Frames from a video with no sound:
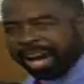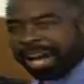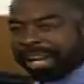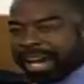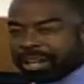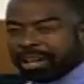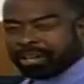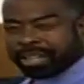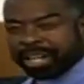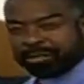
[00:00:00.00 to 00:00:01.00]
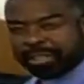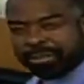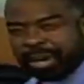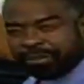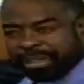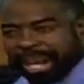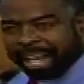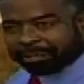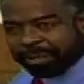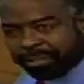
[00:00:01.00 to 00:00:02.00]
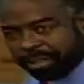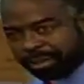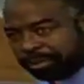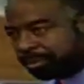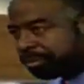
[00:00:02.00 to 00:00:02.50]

Rock. I'd have gone and get him some more if he'd asked me to.